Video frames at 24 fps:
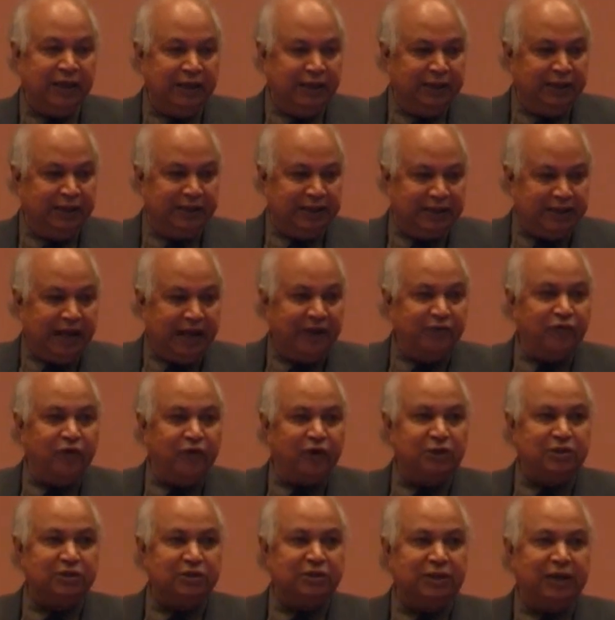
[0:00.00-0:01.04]
the time
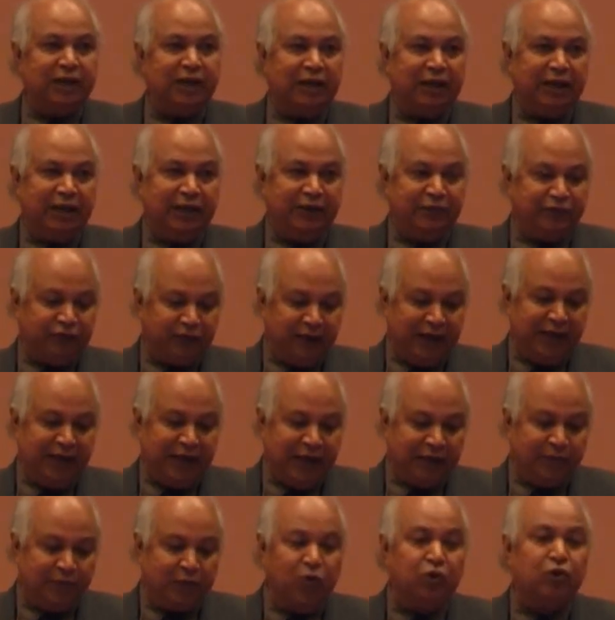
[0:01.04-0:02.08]
was, uh, if I
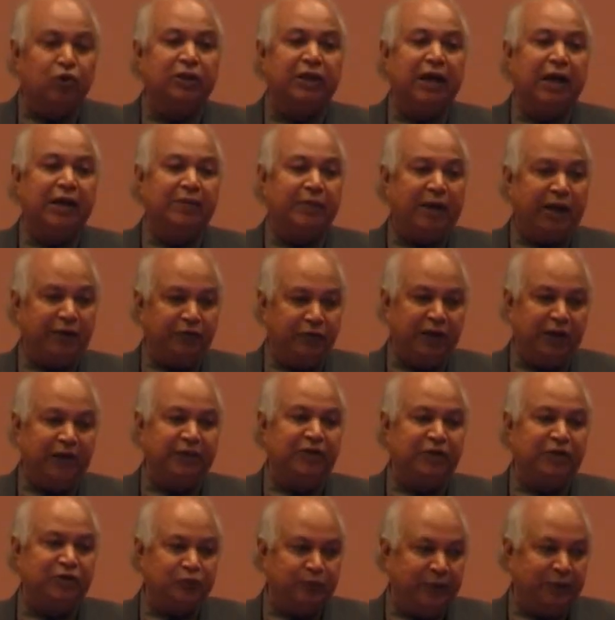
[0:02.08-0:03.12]
had more time, I would have
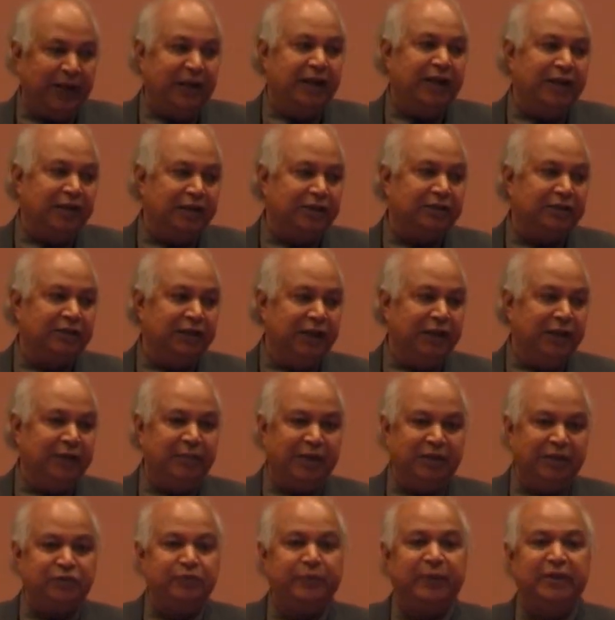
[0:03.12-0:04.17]
explained it in a
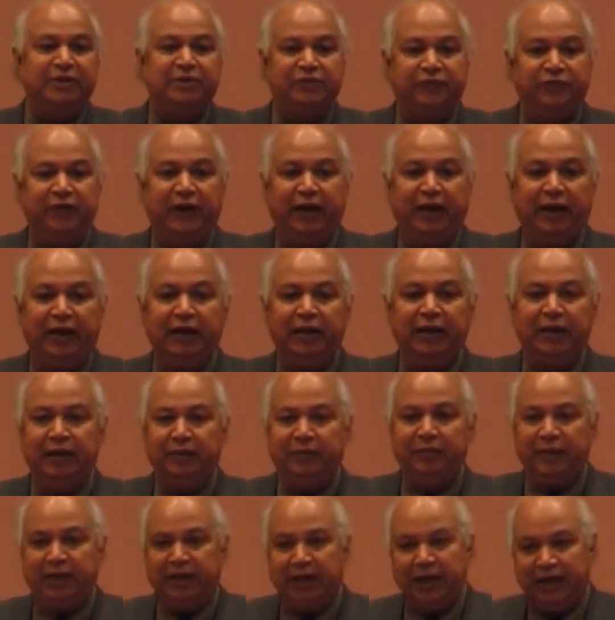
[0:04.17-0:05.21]
much better way,
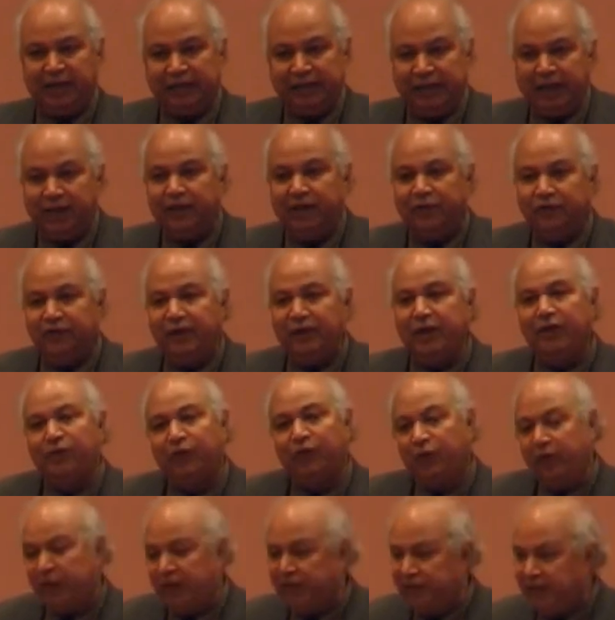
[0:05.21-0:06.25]
but I had done it very
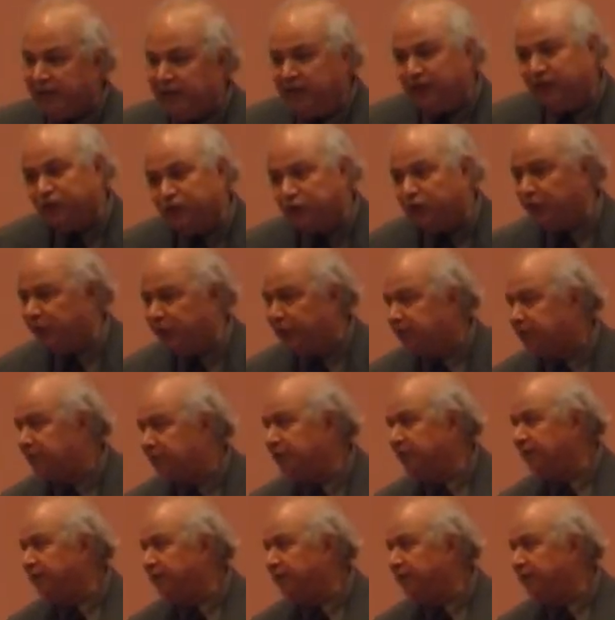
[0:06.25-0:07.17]
quickly. Thank you so much.